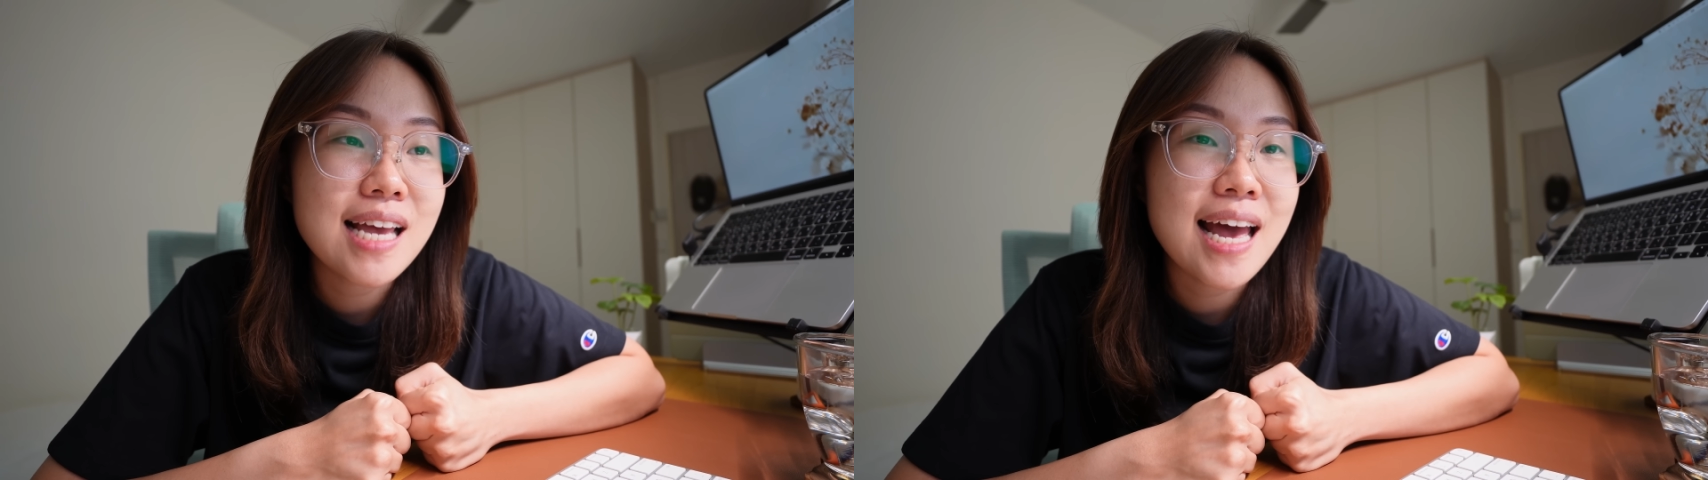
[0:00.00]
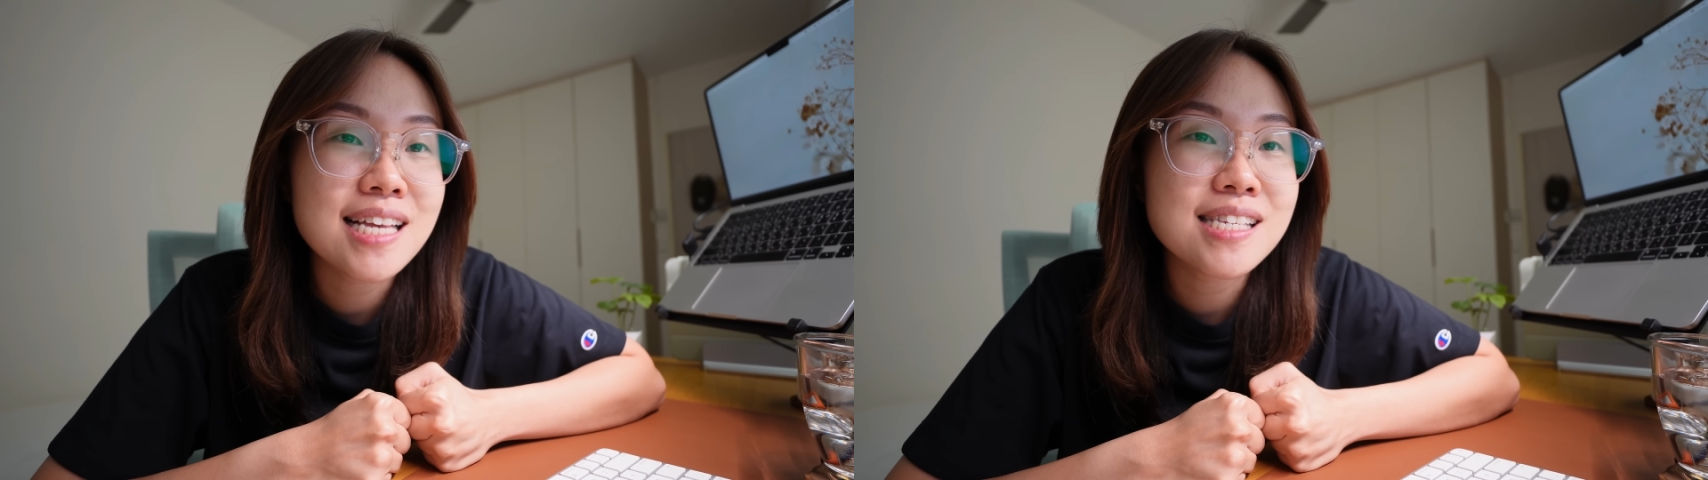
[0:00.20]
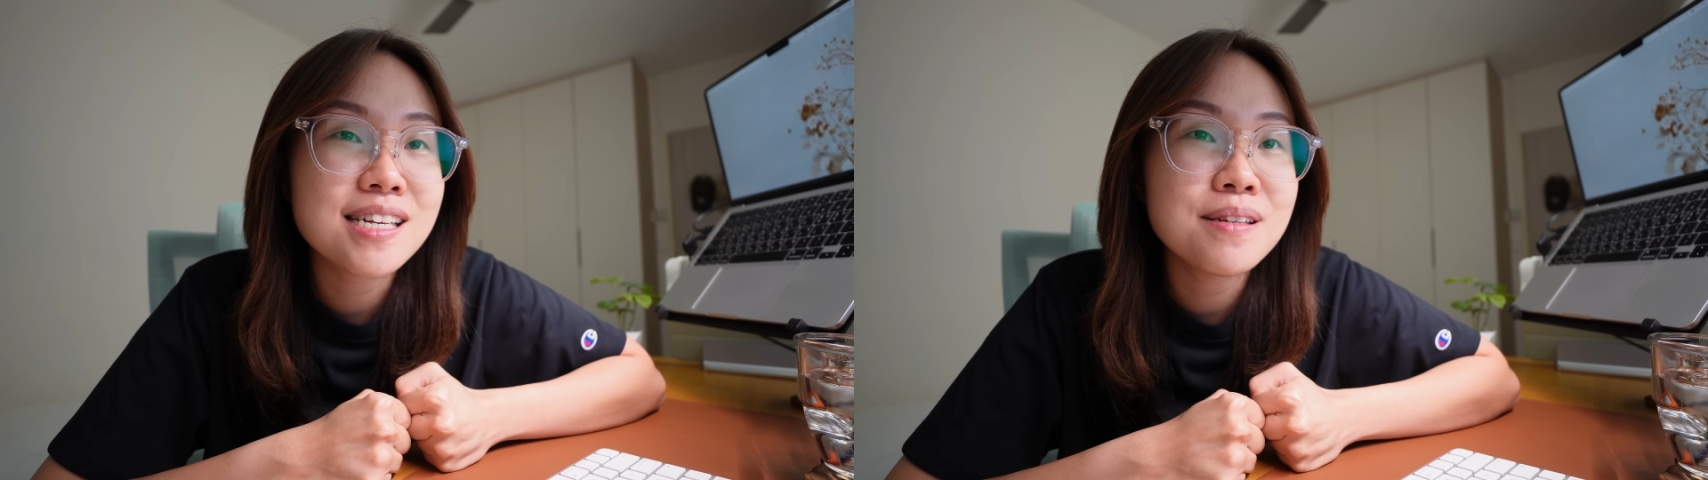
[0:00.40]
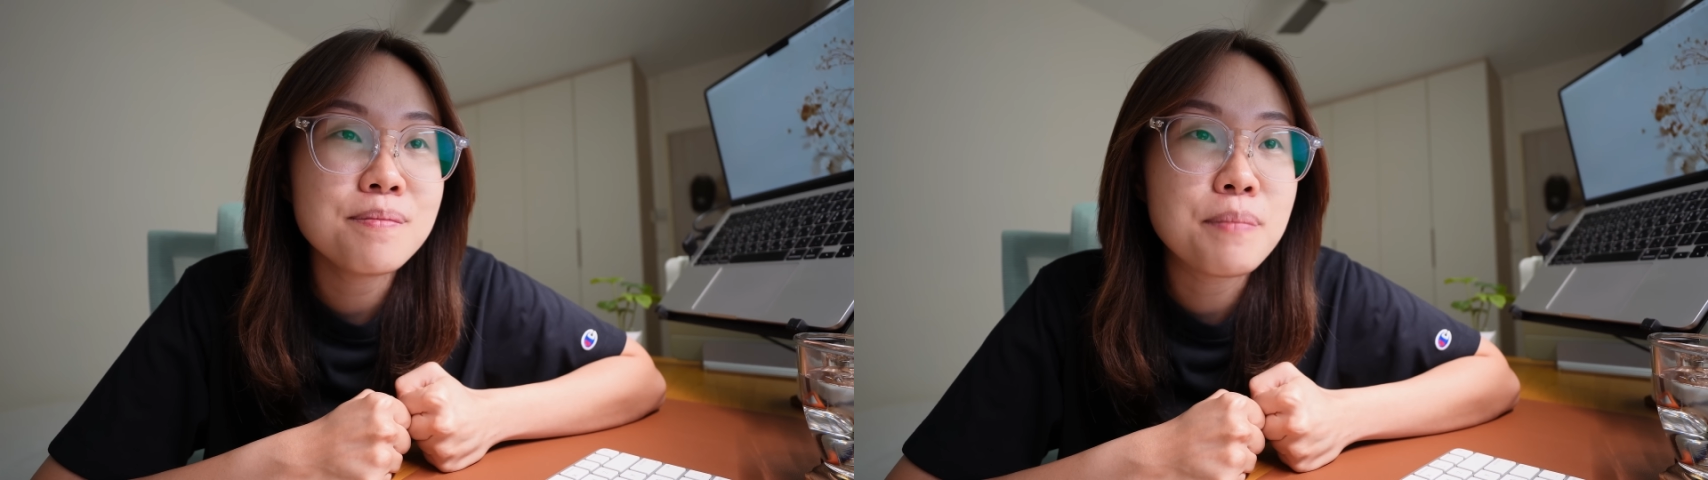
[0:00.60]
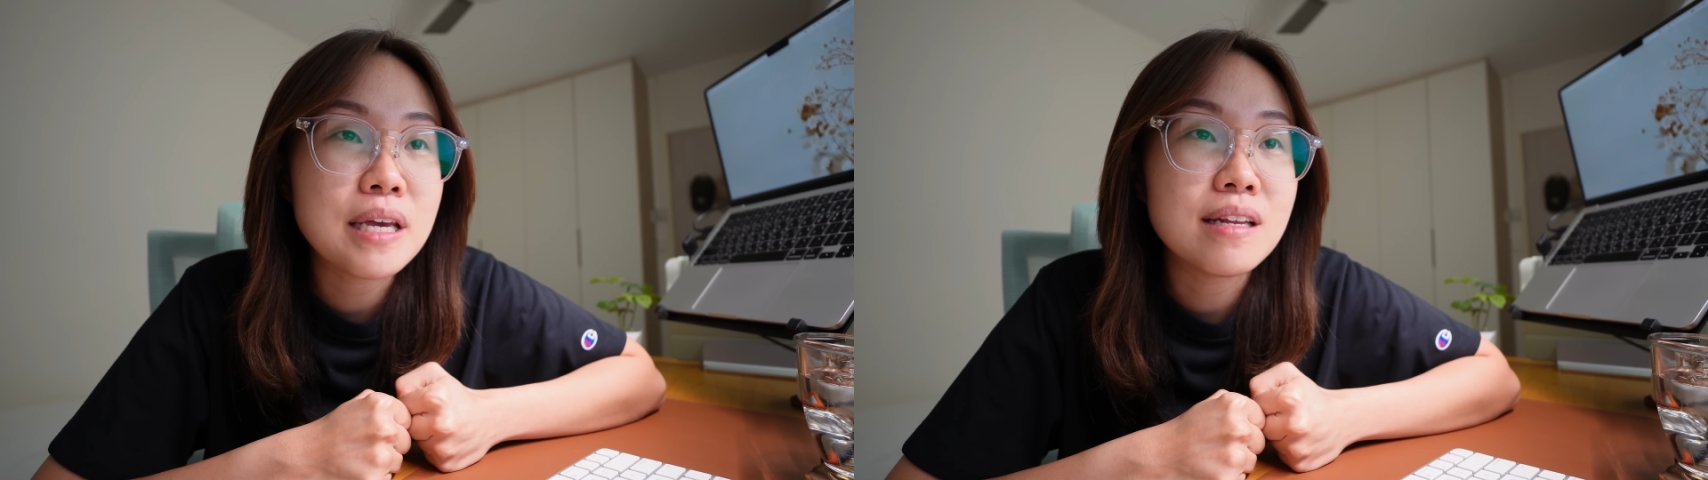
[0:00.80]

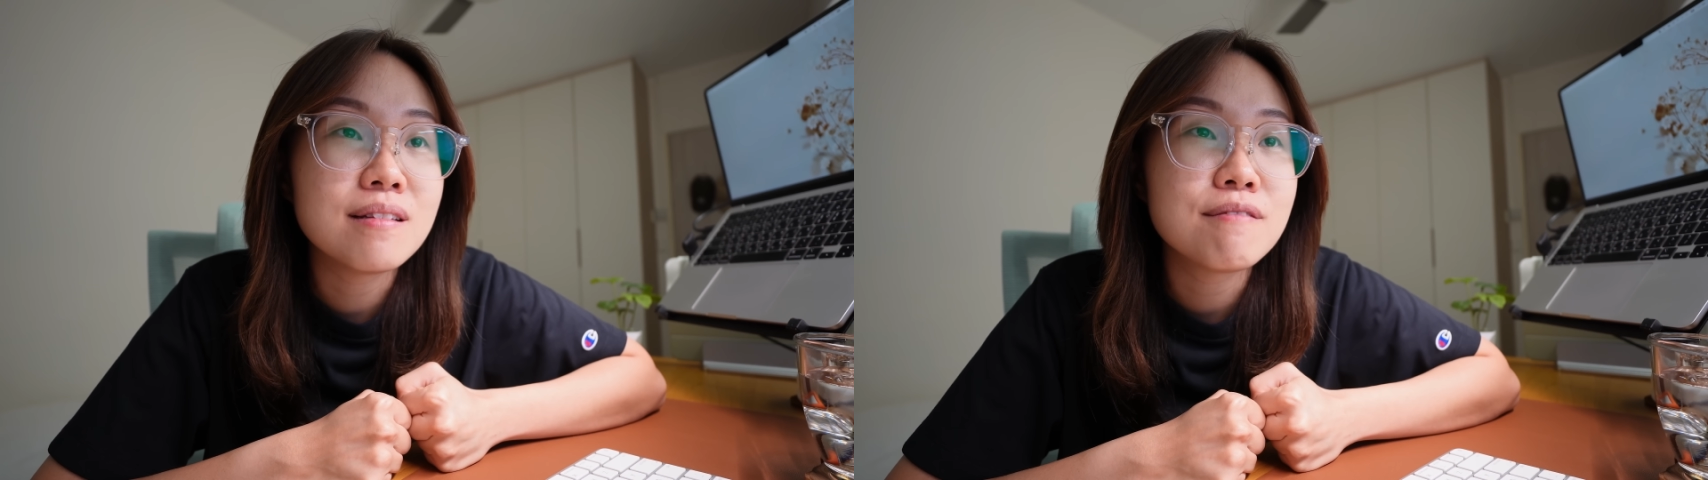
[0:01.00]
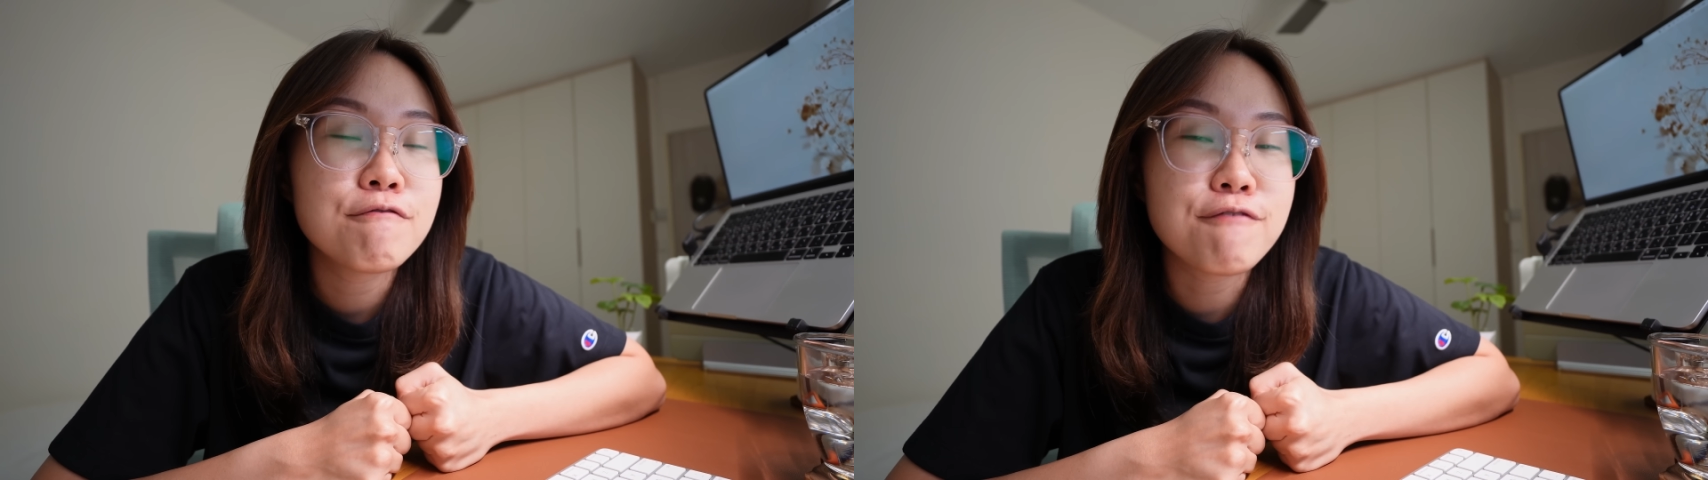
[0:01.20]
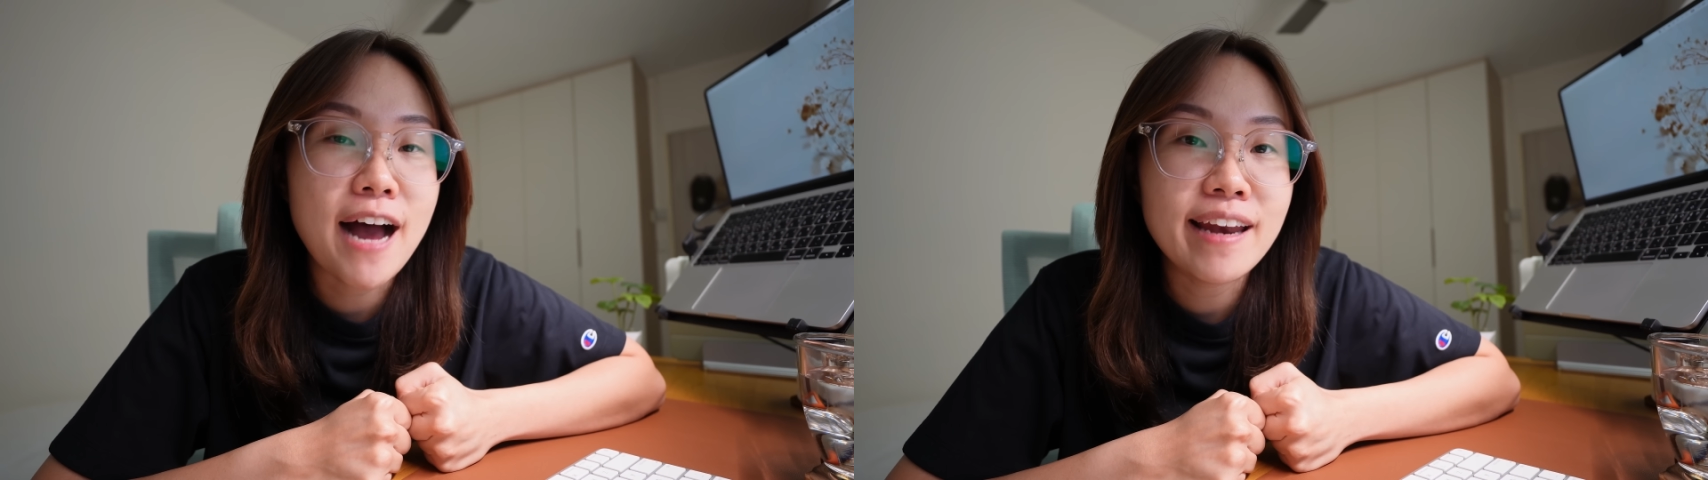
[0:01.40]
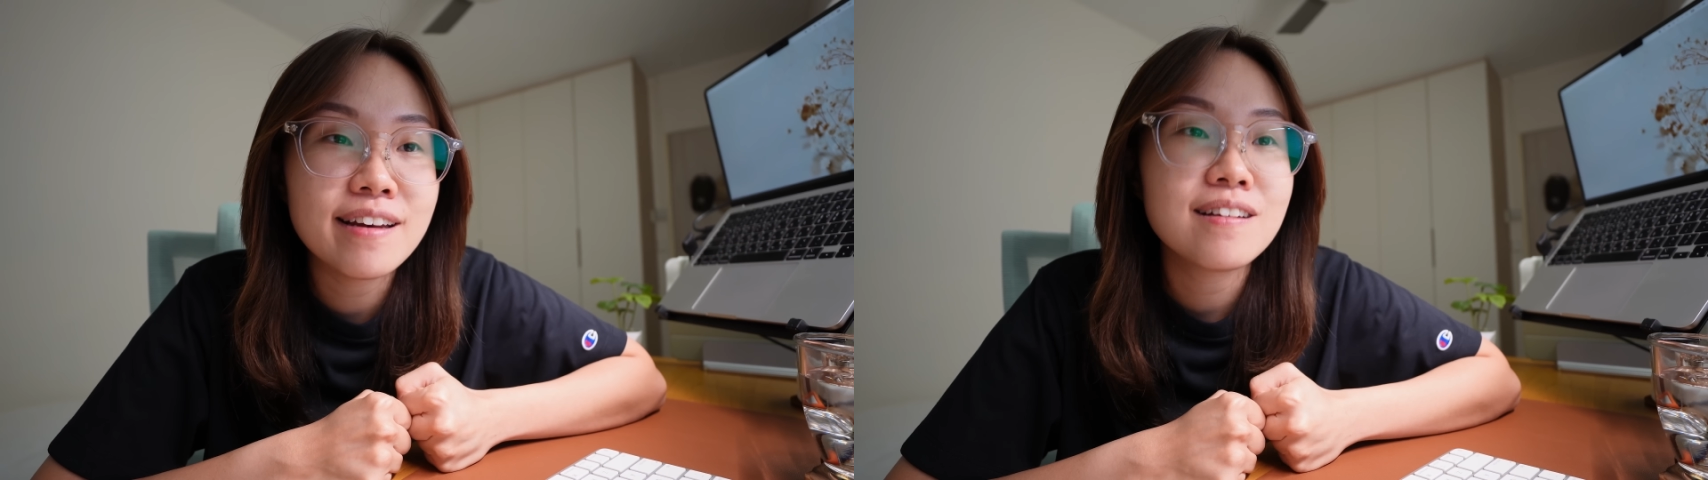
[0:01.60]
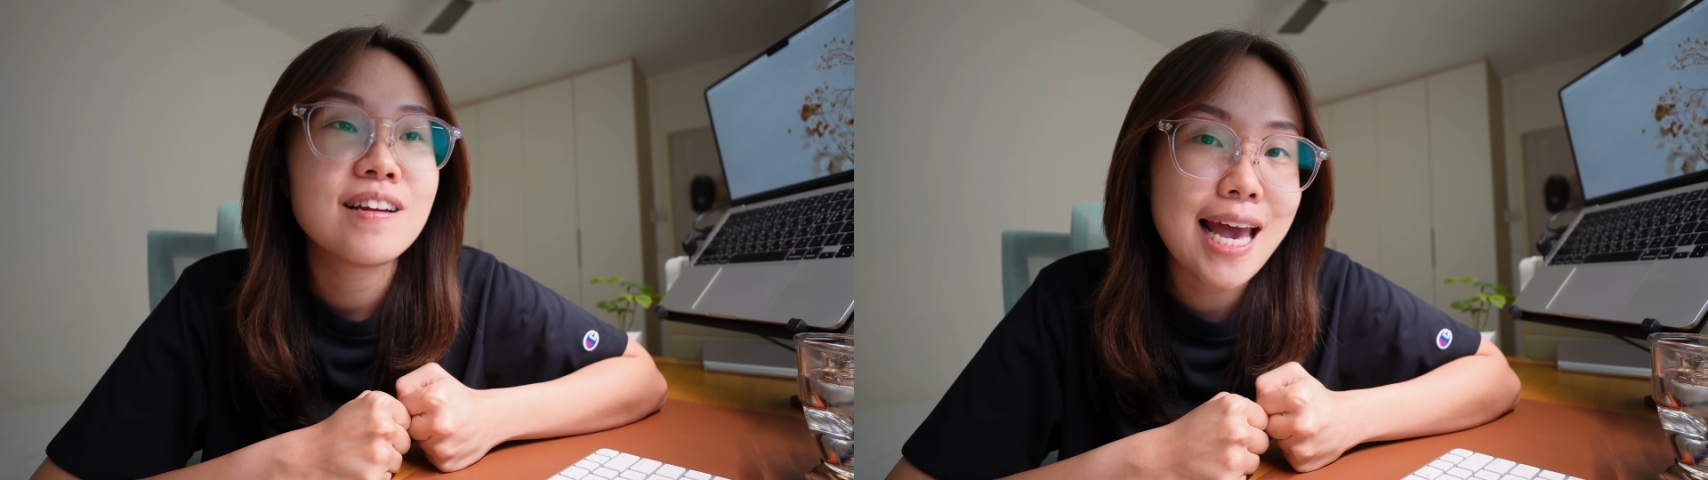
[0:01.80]
hasn't been fun